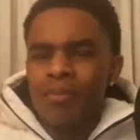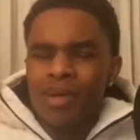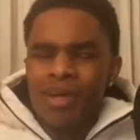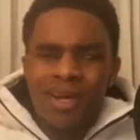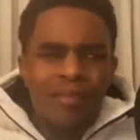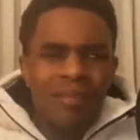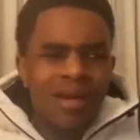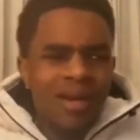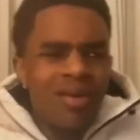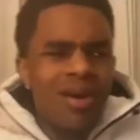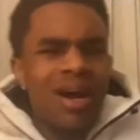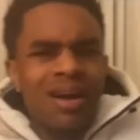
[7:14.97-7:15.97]
I'm like, oh,
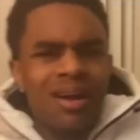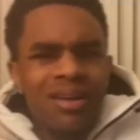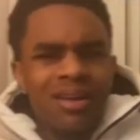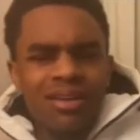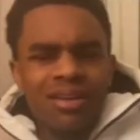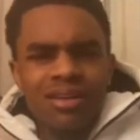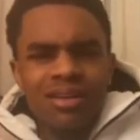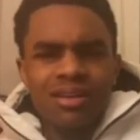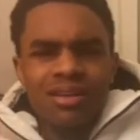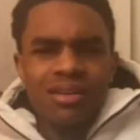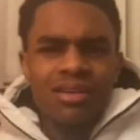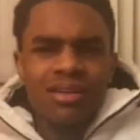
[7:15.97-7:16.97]
all right.
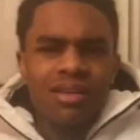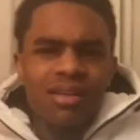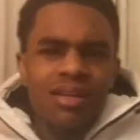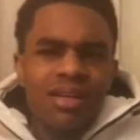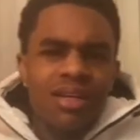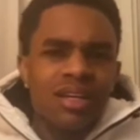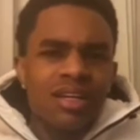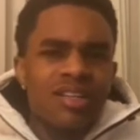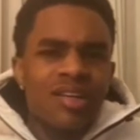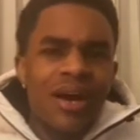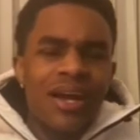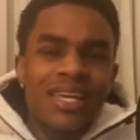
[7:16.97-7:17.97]
So
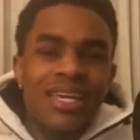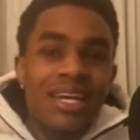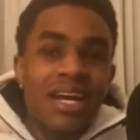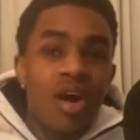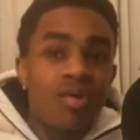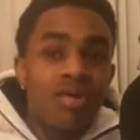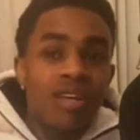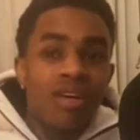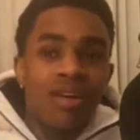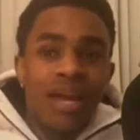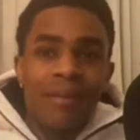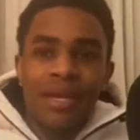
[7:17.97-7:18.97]
I get in the hotel
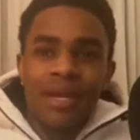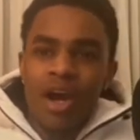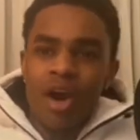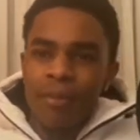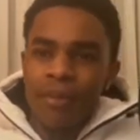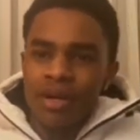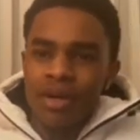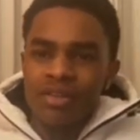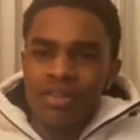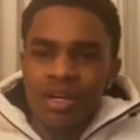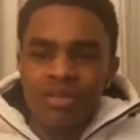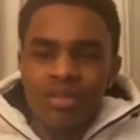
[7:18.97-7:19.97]
lobby, open the door to
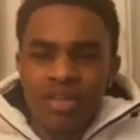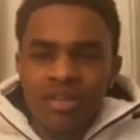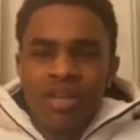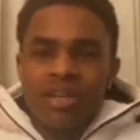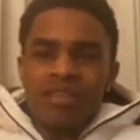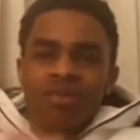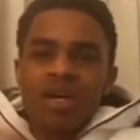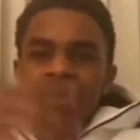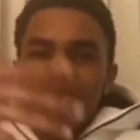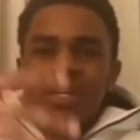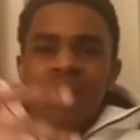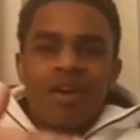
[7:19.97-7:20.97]
the hotel. It's like two doors
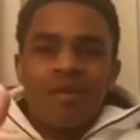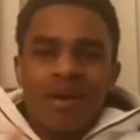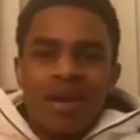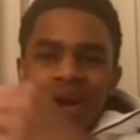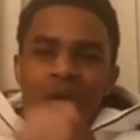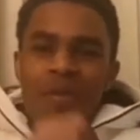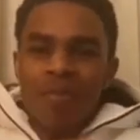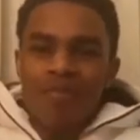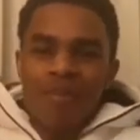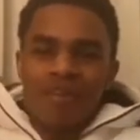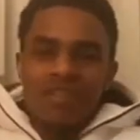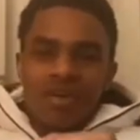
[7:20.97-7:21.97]
you gotta open. I open the
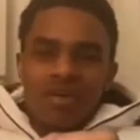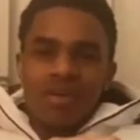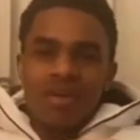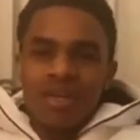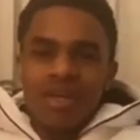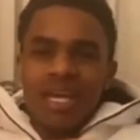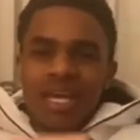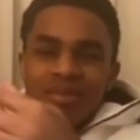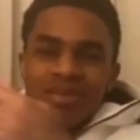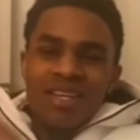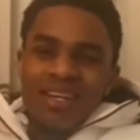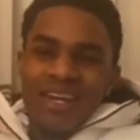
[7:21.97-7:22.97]
first door. He was
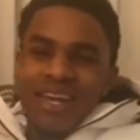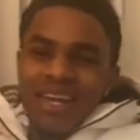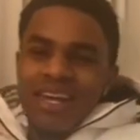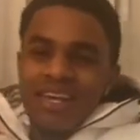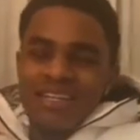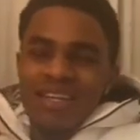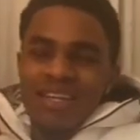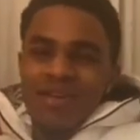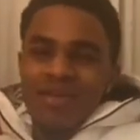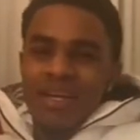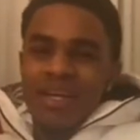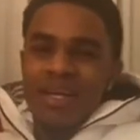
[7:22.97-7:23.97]
in like in a in the
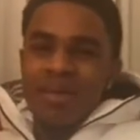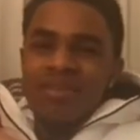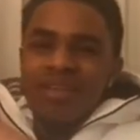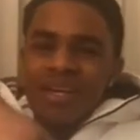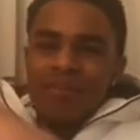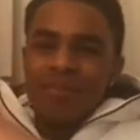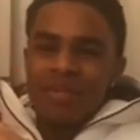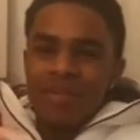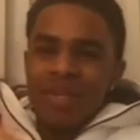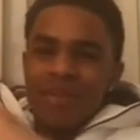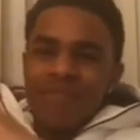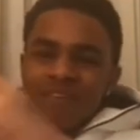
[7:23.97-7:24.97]
he was in the between. I
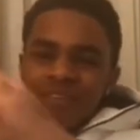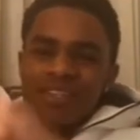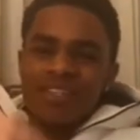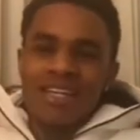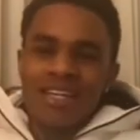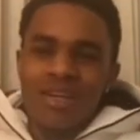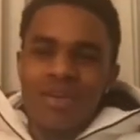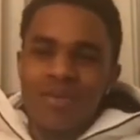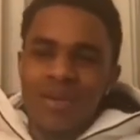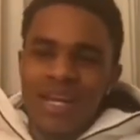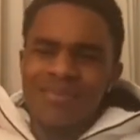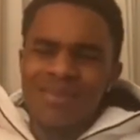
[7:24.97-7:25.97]
don't know what he was thinking
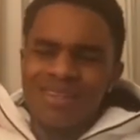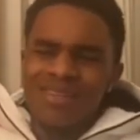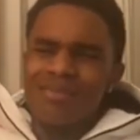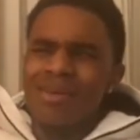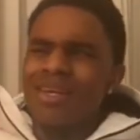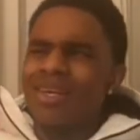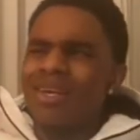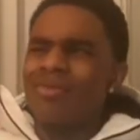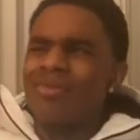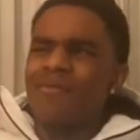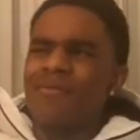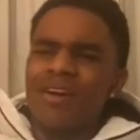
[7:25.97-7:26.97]
though, bro. He could have like, yeah,
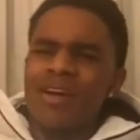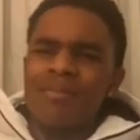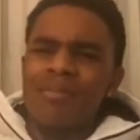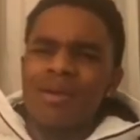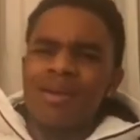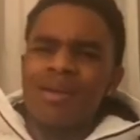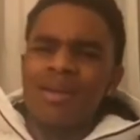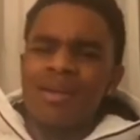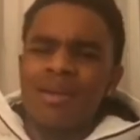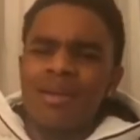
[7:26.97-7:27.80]
avoided that shit. Like, yeah.